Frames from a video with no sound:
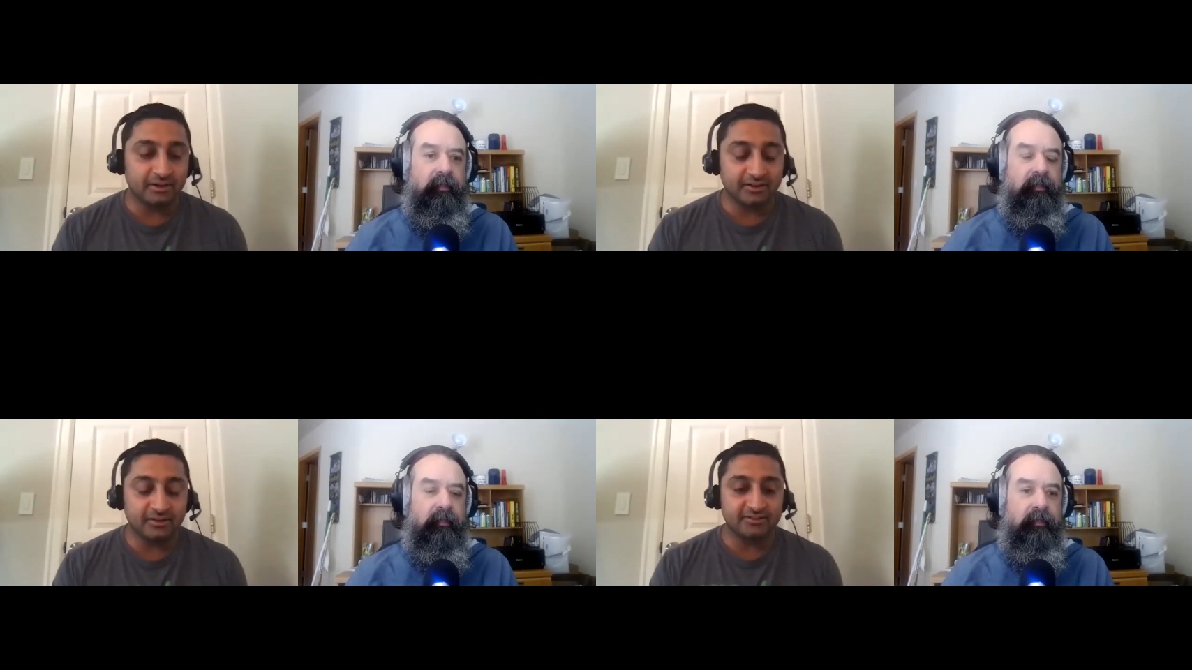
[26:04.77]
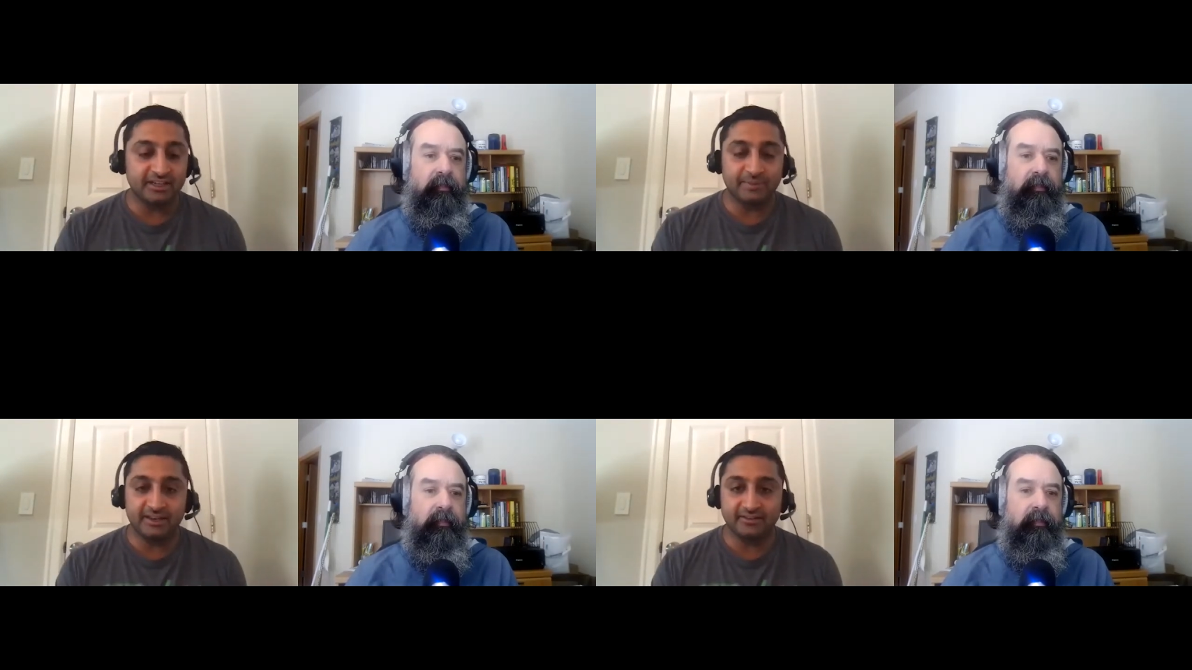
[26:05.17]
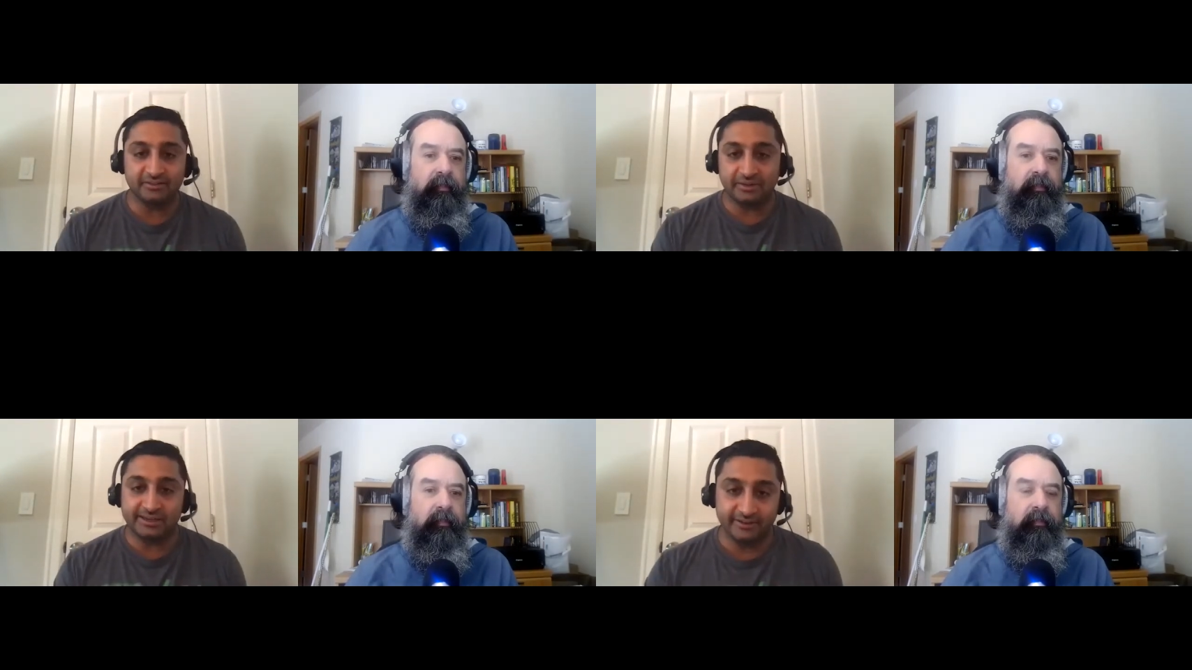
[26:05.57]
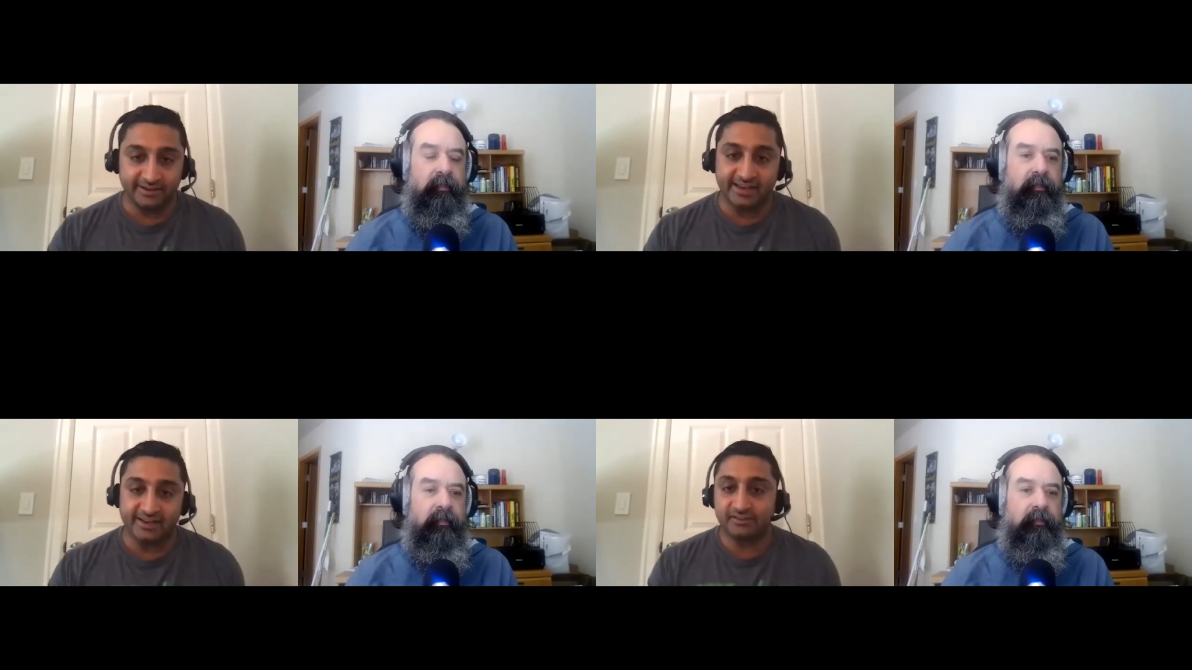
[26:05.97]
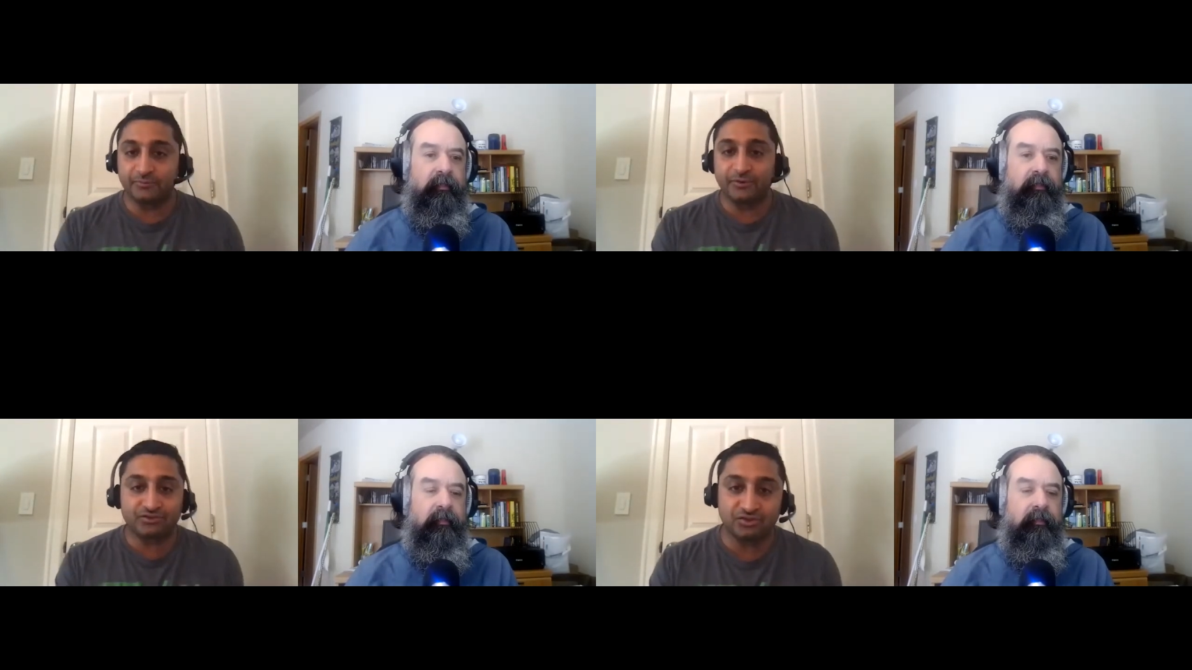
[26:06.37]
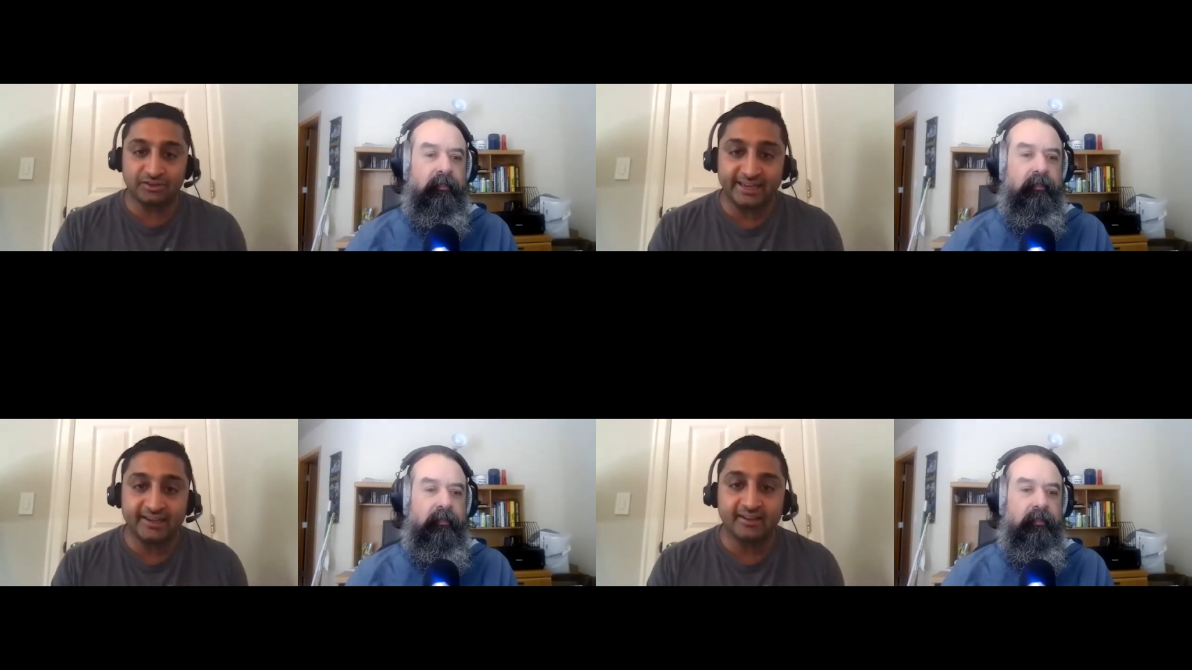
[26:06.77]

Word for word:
Speaker 1: team meetings at a regular cadence virtually,